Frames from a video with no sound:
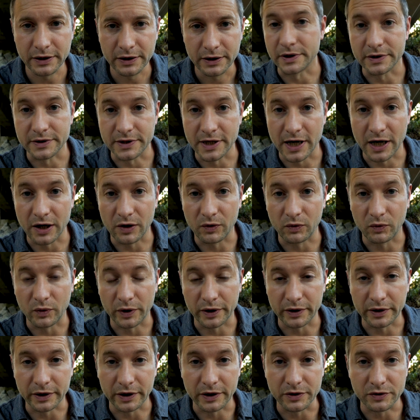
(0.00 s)
He's now one
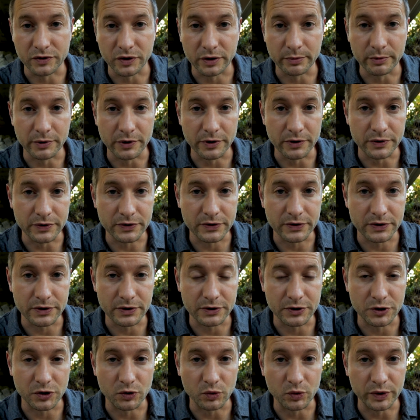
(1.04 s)
of the contributors
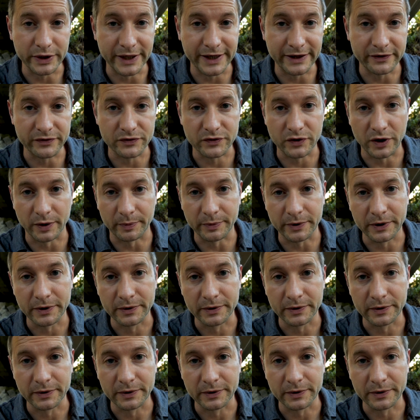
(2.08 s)
to NativeScript.